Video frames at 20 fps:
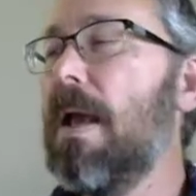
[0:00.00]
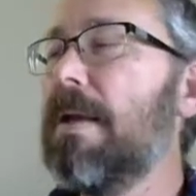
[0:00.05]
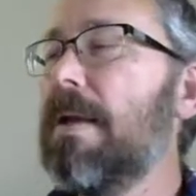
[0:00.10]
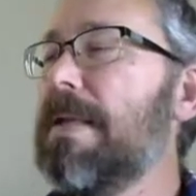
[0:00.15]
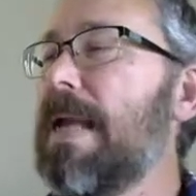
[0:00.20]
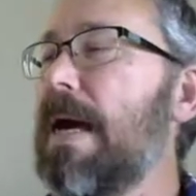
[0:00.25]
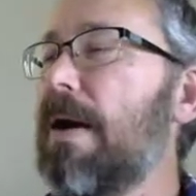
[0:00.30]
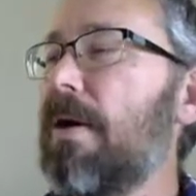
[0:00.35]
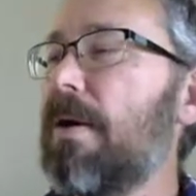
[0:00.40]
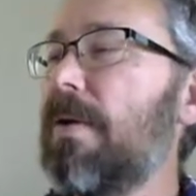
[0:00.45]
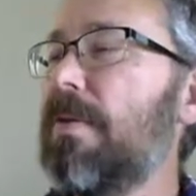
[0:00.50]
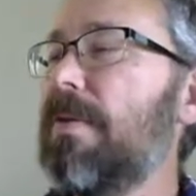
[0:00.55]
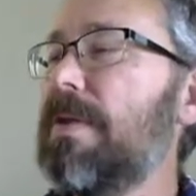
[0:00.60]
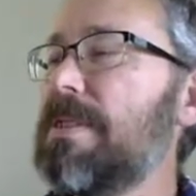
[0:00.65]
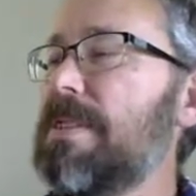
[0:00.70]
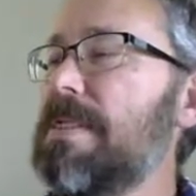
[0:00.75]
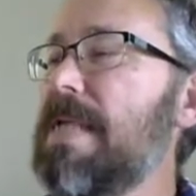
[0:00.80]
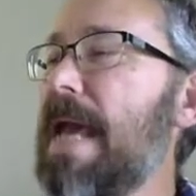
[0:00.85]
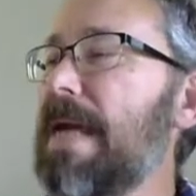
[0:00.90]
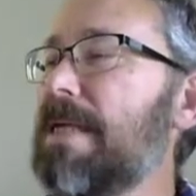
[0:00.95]
Now,
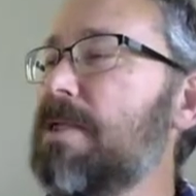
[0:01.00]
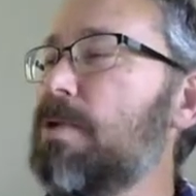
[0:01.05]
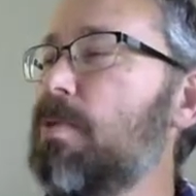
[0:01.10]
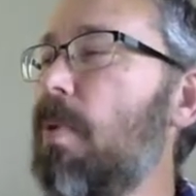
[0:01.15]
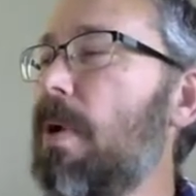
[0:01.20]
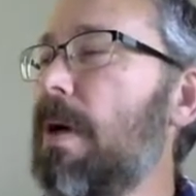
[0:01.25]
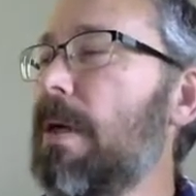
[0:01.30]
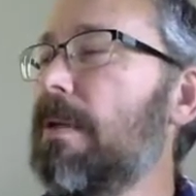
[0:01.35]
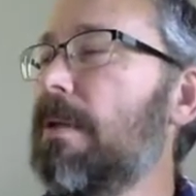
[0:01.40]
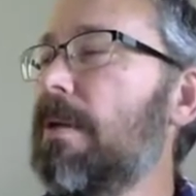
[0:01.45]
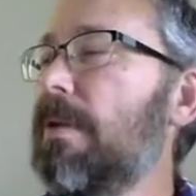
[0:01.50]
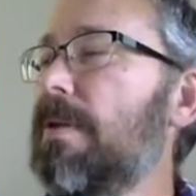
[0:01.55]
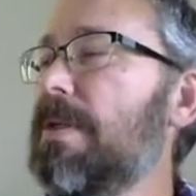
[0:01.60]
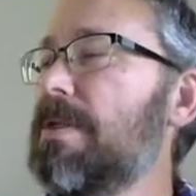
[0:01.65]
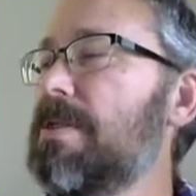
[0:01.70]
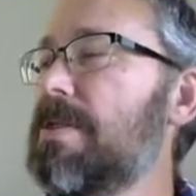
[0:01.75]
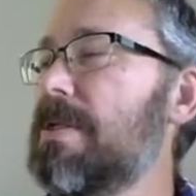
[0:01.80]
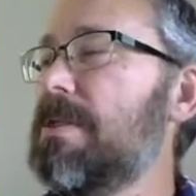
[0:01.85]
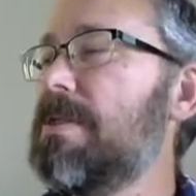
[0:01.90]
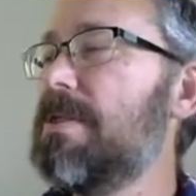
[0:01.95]
this next one,
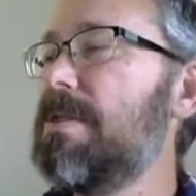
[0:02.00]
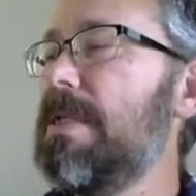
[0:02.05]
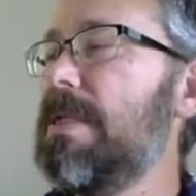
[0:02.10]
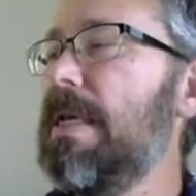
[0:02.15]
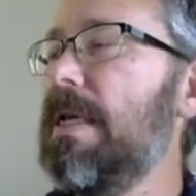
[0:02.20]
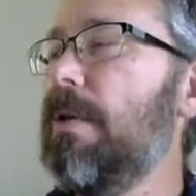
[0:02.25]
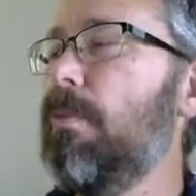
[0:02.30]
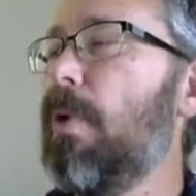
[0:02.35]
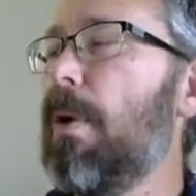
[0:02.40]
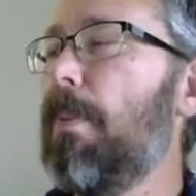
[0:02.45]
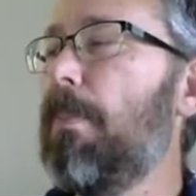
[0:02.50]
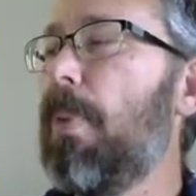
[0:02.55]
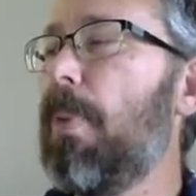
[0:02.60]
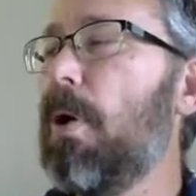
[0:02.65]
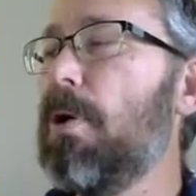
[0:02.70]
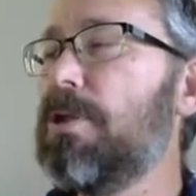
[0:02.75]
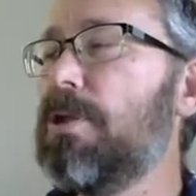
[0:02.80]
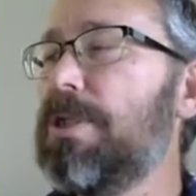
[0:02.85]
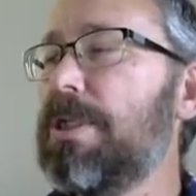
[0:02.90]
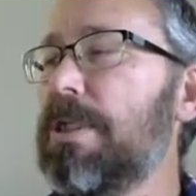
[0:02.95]
this C, will
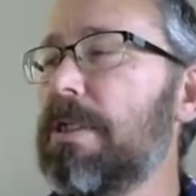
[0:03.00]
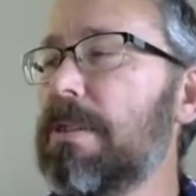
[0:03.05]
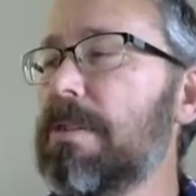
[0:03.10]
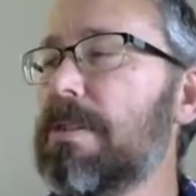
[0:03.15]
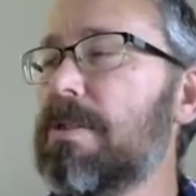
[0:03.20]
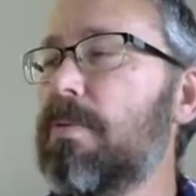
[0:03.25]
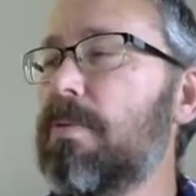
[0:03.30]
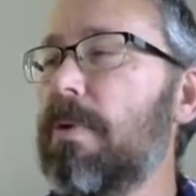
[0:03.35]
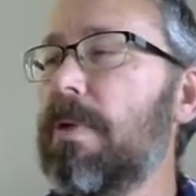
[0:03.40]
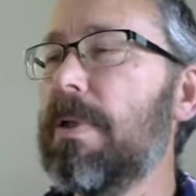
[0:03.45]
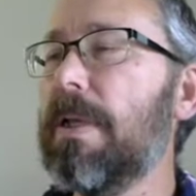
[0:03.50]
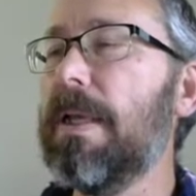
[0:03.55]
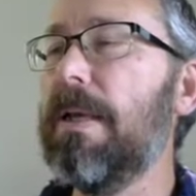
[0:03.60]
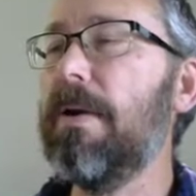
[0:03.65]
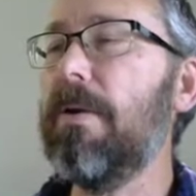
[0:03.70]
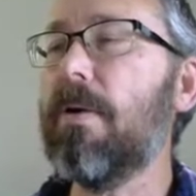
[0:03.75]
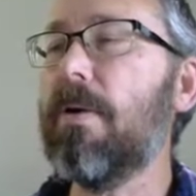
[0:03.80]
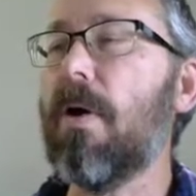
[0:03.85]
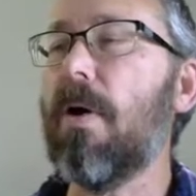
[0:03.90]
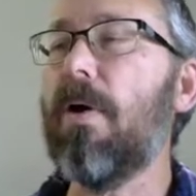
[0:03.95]
purchase. Well,
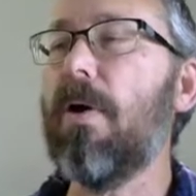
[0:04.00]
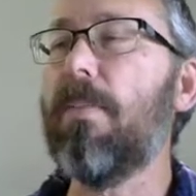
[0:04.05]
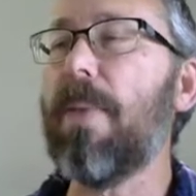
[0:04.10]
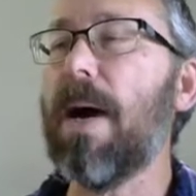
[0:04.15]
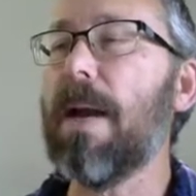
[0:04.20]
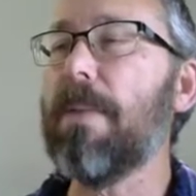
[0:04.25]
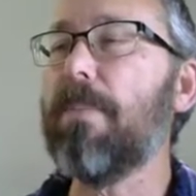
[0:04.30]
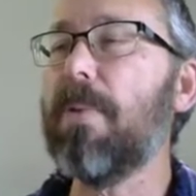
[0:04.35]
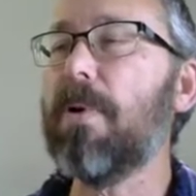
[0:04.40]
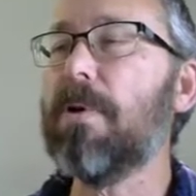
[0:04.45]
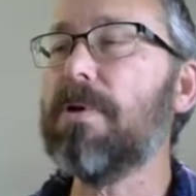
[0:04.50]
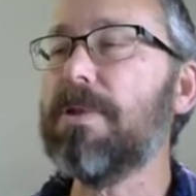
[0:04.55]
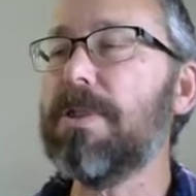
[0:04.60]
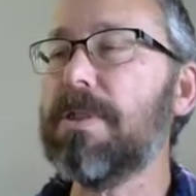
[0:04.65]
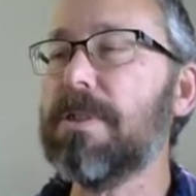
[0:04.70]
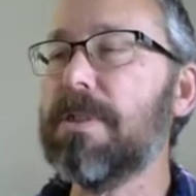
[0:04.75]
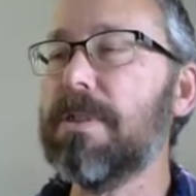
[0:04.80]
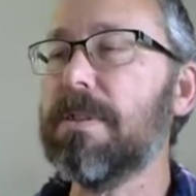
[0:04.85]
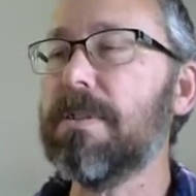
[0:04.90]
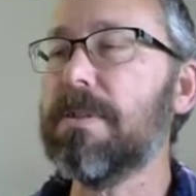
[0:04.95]
here are all my
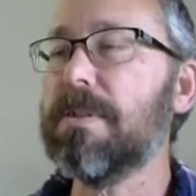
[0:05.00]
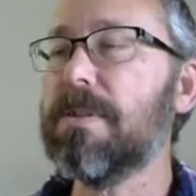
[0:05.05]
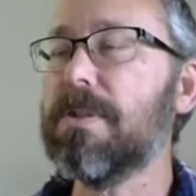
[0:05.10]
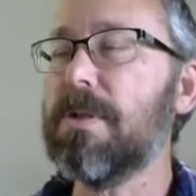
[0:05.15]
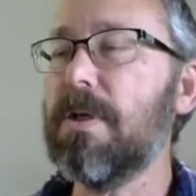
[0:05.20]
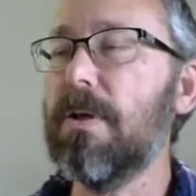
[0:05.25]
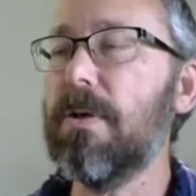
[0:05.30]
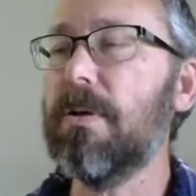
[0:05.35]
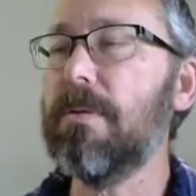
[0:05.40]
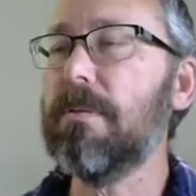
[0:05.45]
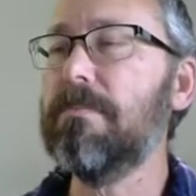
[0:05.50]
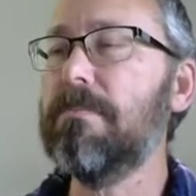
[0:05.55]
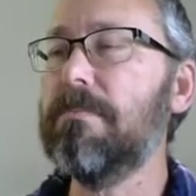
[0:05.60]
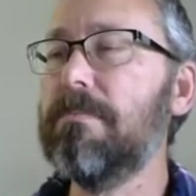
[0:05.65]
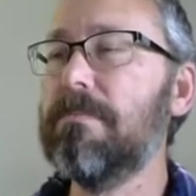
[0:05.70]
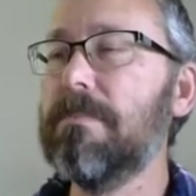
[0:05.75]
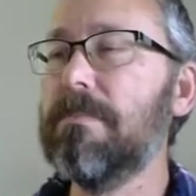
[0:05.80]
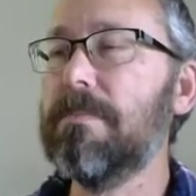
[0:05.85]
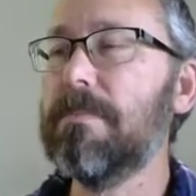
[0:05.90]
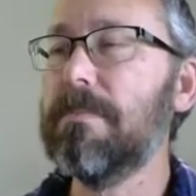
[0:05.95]
purchases. So
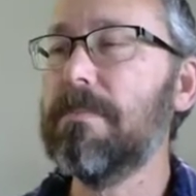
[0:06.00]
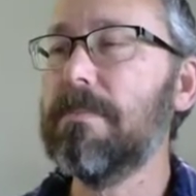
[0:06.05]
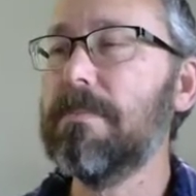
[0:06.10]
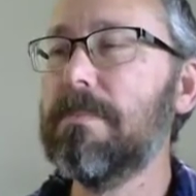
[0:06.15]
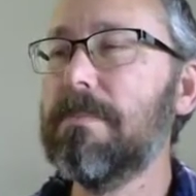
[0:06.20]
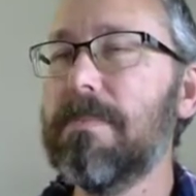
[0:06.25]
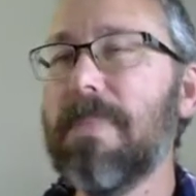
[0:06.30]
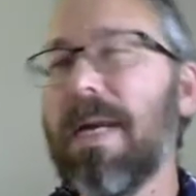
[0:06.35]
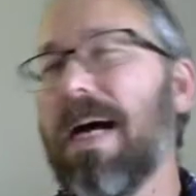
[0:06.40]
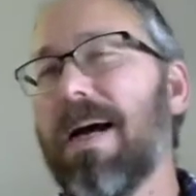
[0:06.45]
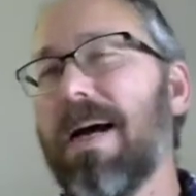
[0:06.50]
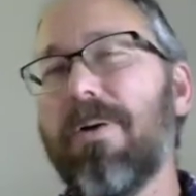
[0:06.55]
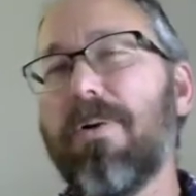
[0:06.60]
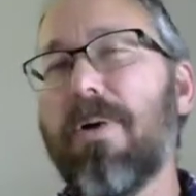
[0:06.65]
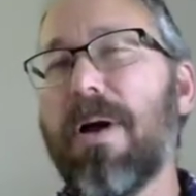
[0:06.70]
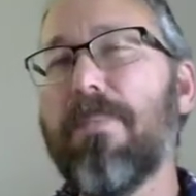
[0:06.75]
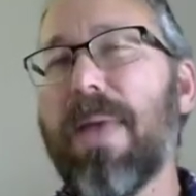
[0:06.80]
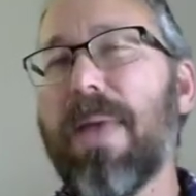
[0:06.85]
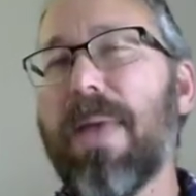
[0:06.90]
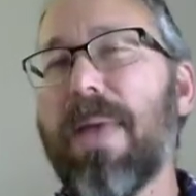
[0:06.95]
how do
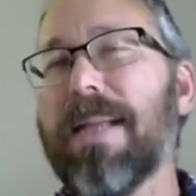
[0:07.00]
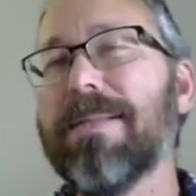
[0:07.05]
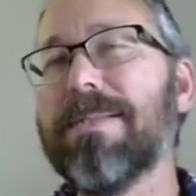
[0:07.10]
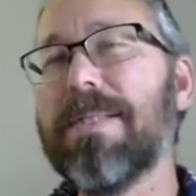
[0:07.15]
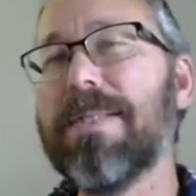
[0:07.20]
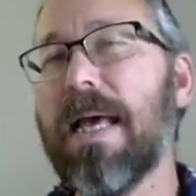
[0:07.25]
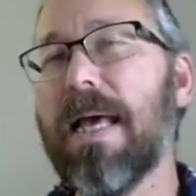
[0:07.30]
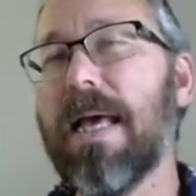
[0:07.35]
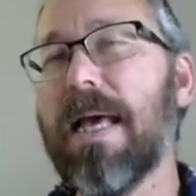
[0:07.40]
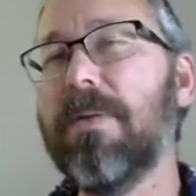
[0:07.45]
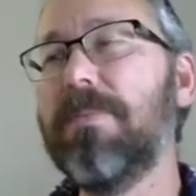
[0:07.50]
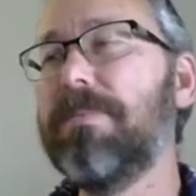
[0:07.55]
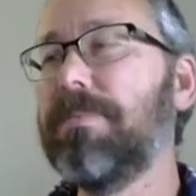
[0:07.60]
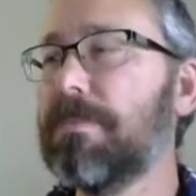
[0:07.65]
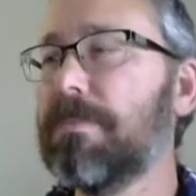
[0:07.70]
I manage that?